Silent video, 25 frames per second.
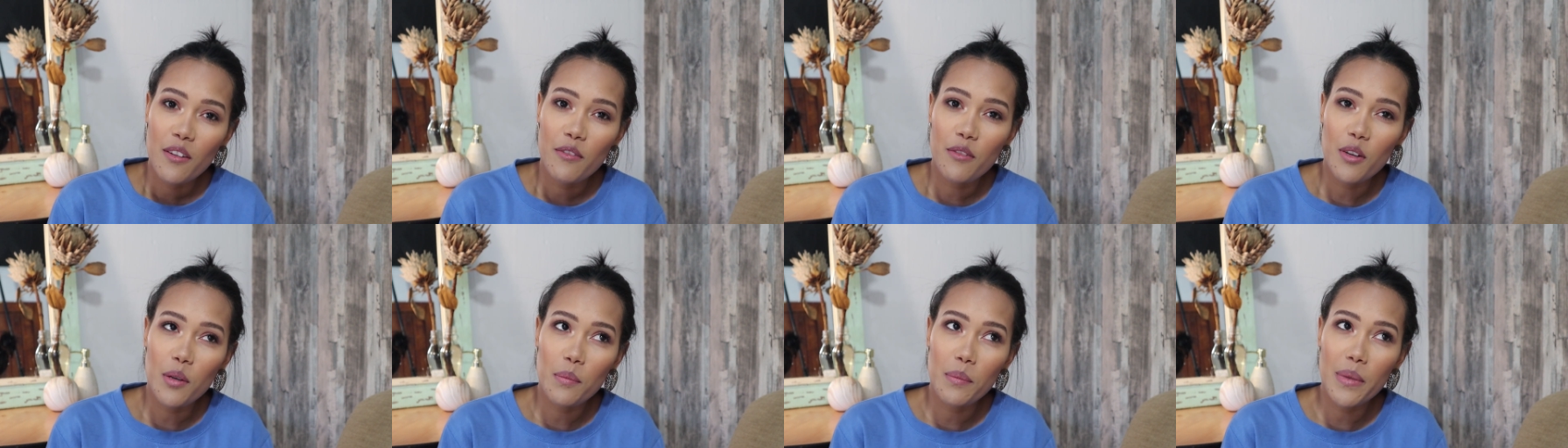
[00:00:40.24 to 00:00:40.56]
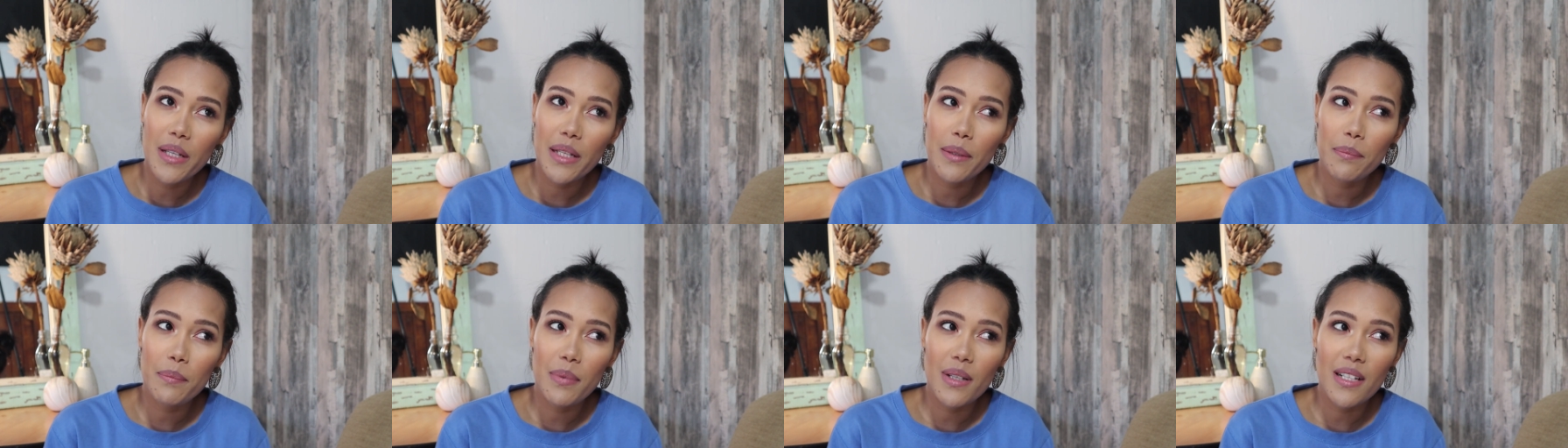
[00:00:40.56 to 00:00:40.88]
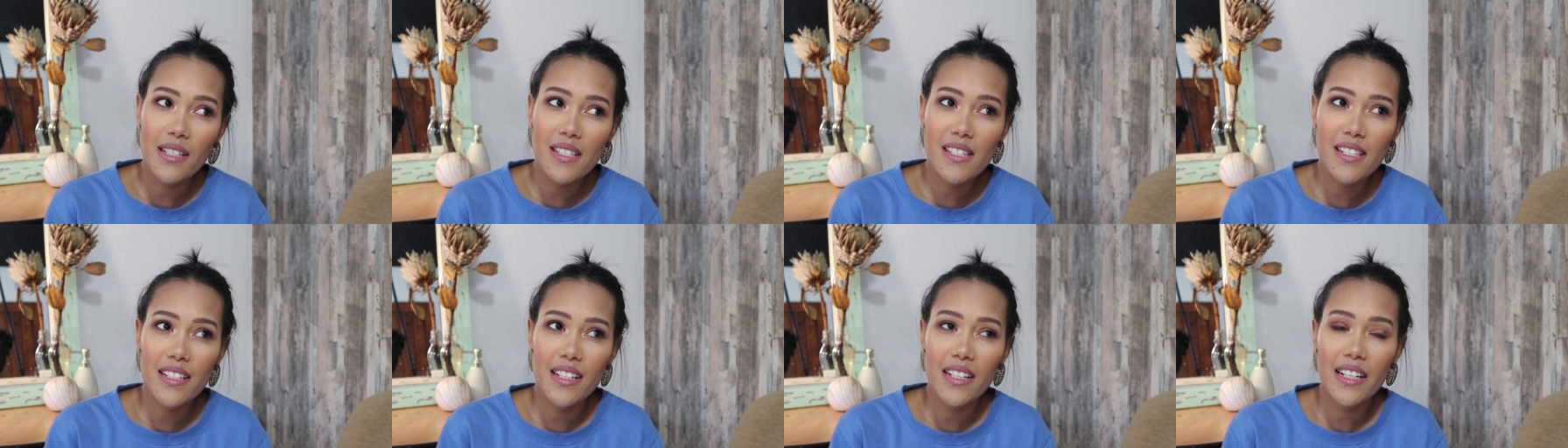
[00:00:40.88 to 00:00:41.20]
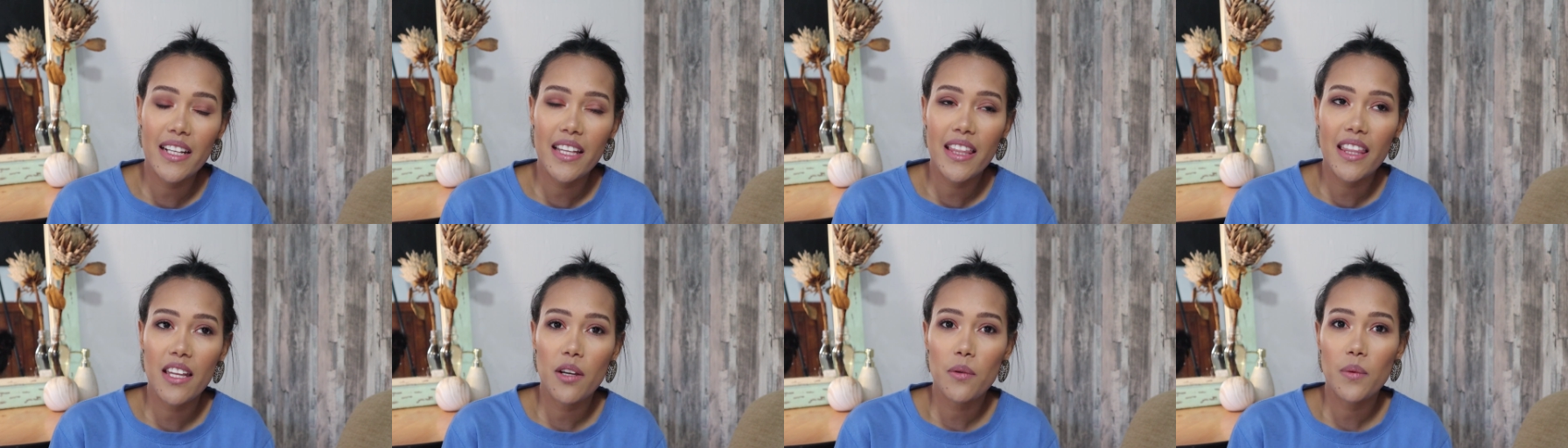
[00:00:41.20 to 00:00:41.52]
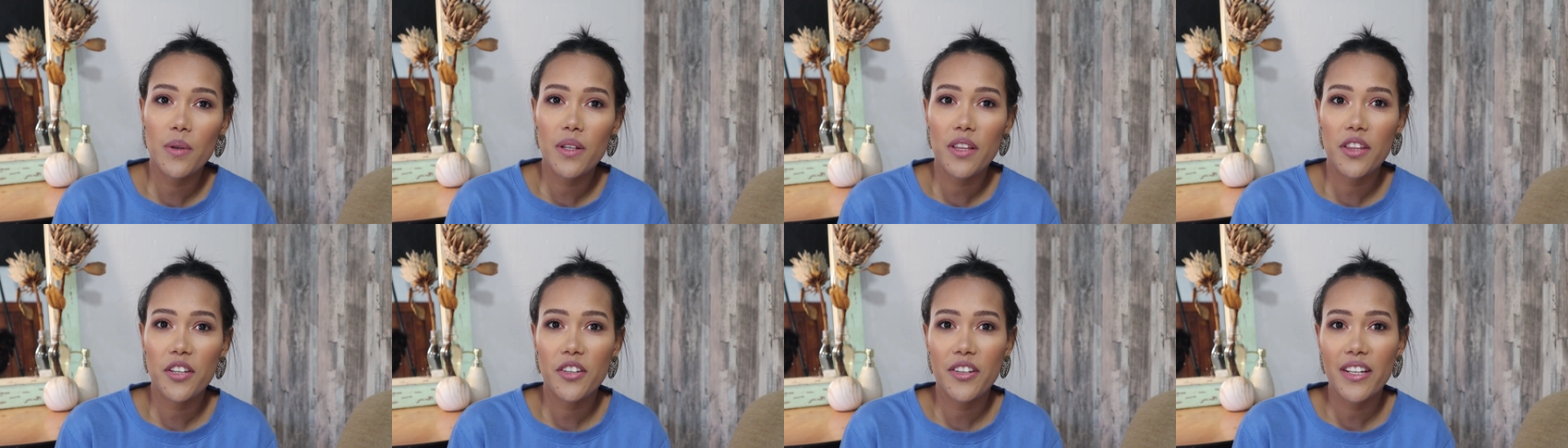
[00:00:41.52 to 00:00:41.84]
For me personally, there
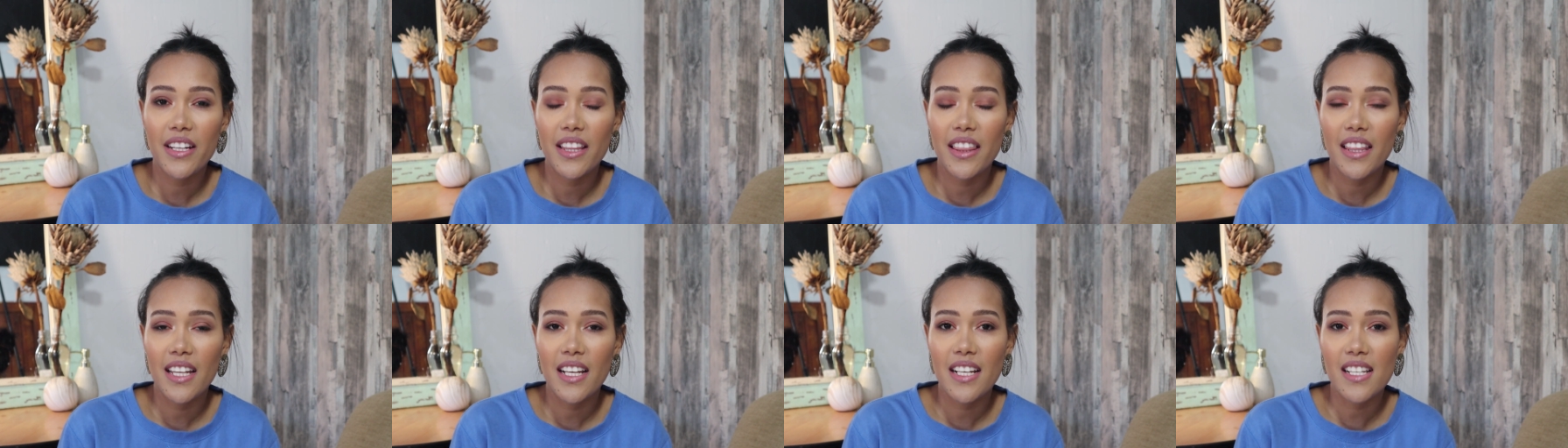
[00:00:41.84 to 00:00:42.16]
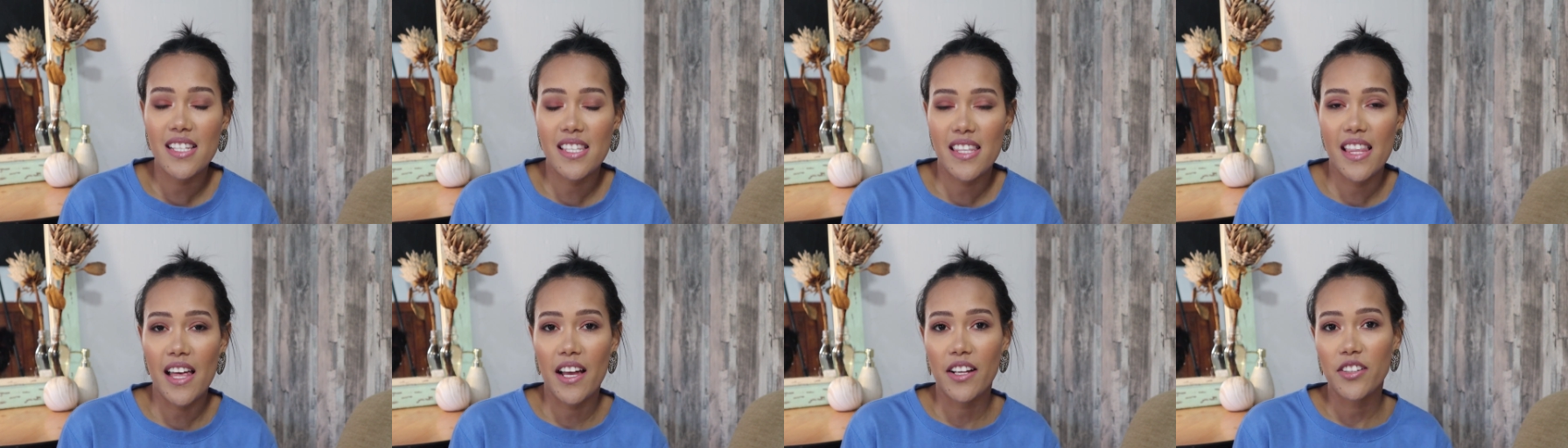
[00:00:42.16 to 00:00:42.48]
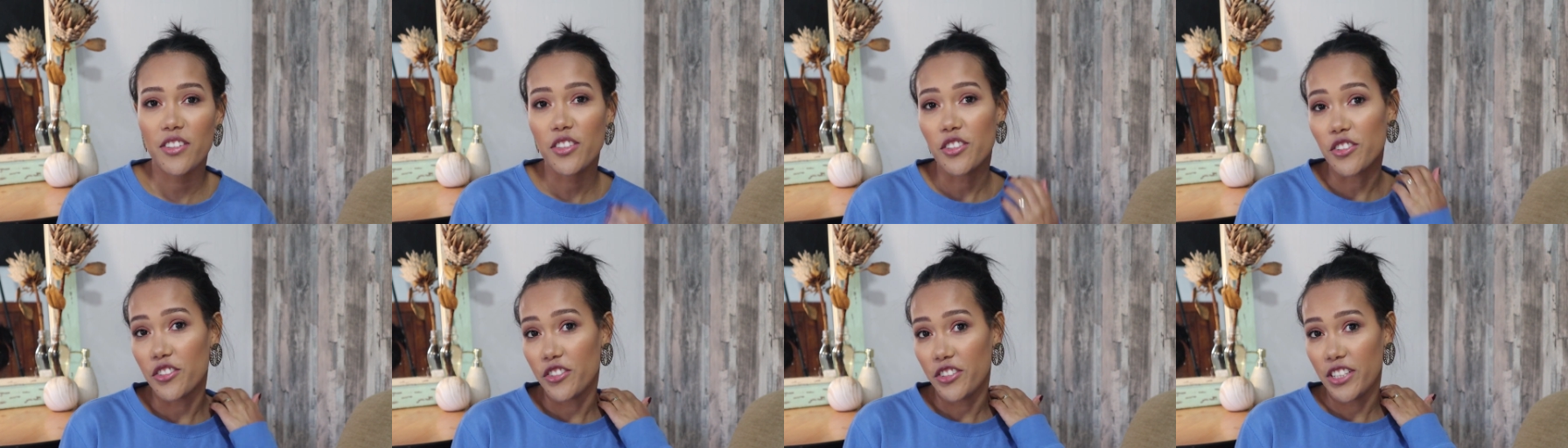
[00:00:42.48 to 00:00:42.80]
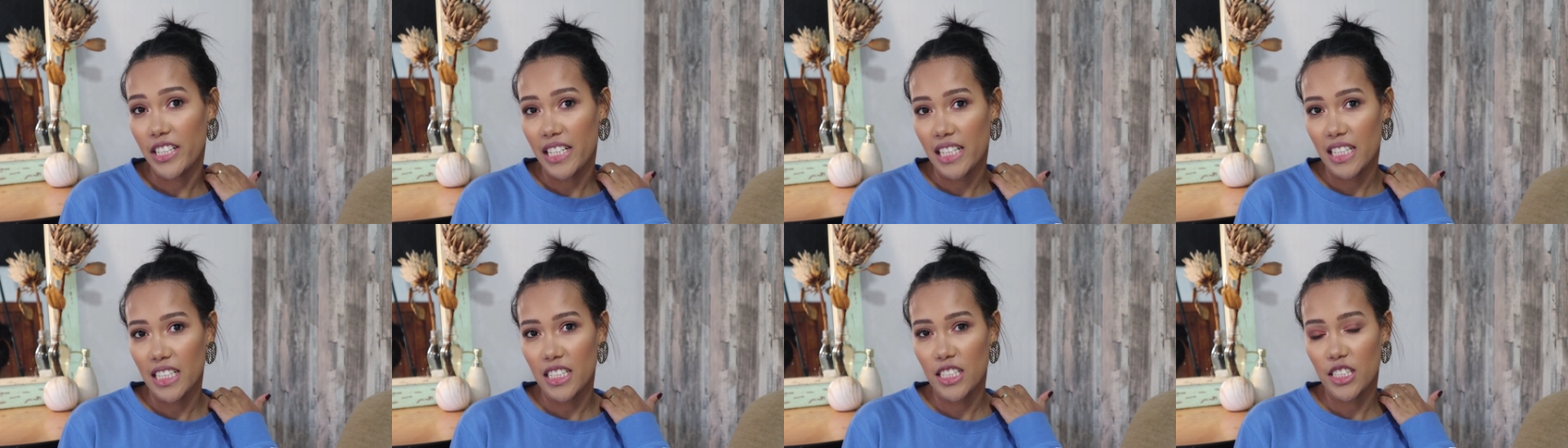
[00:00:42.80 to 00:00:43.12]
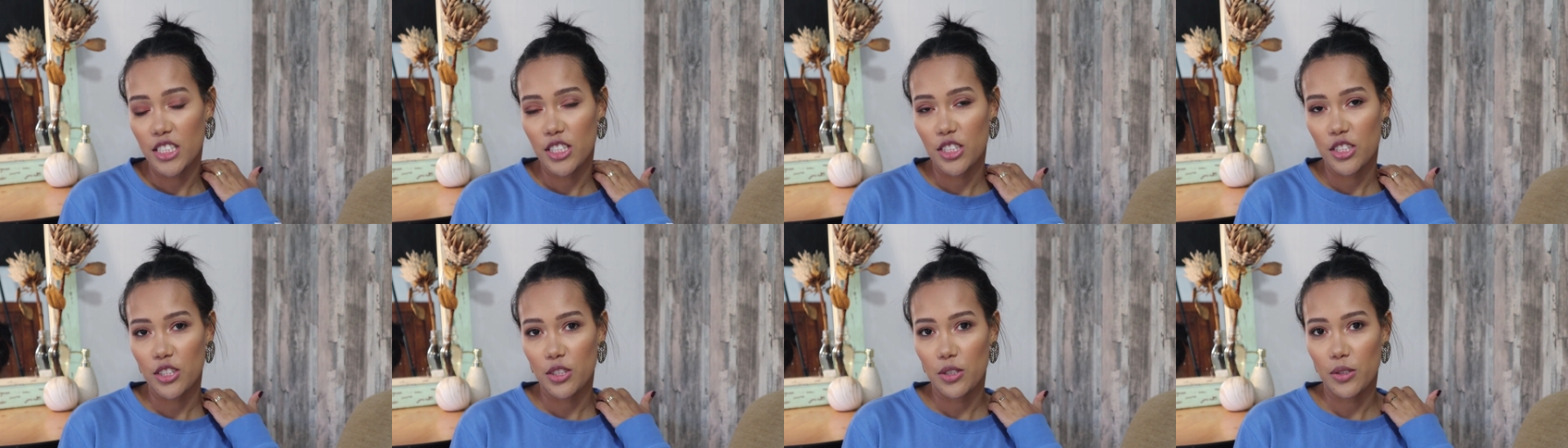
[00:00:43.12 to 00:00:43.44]
were 3 things that really
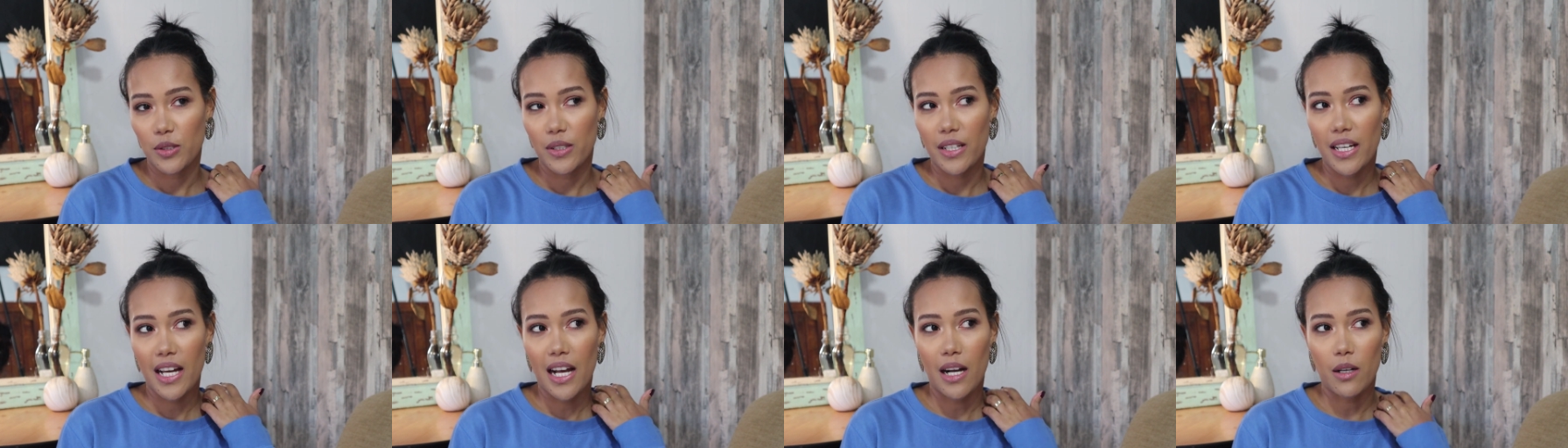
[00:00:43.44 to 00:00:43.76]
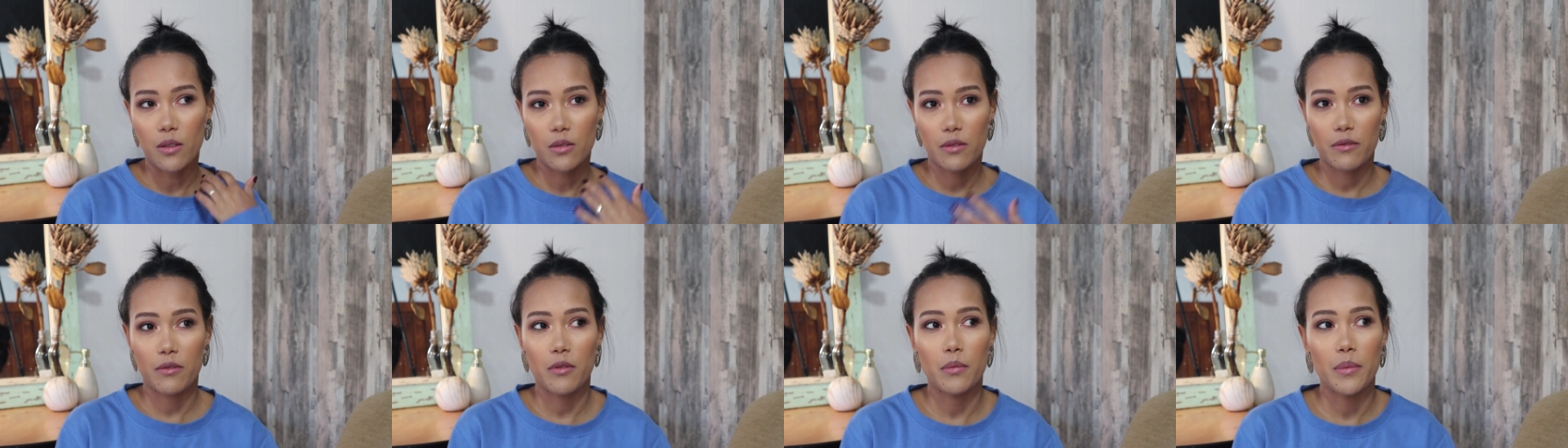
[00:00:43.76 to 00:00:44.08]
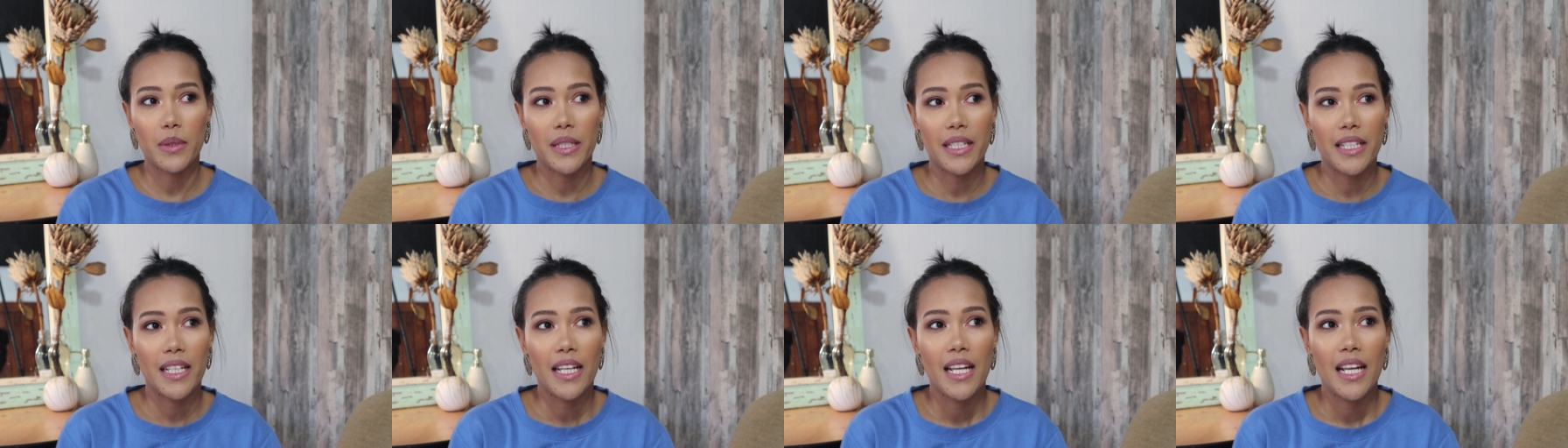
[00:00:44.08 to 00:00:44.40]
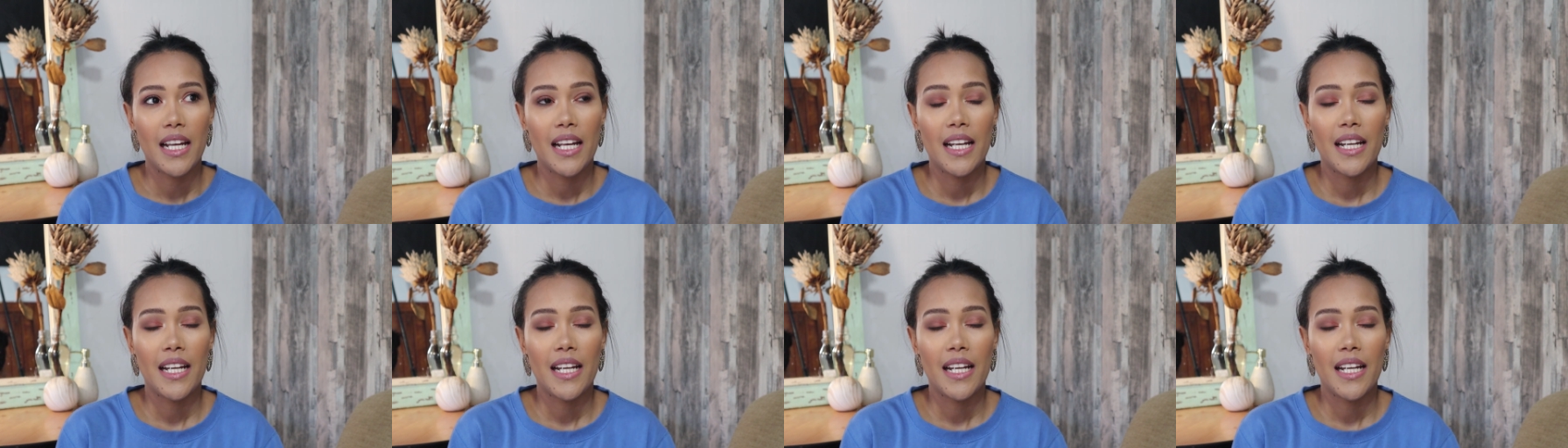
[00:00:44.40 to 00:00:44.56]
stood out for me.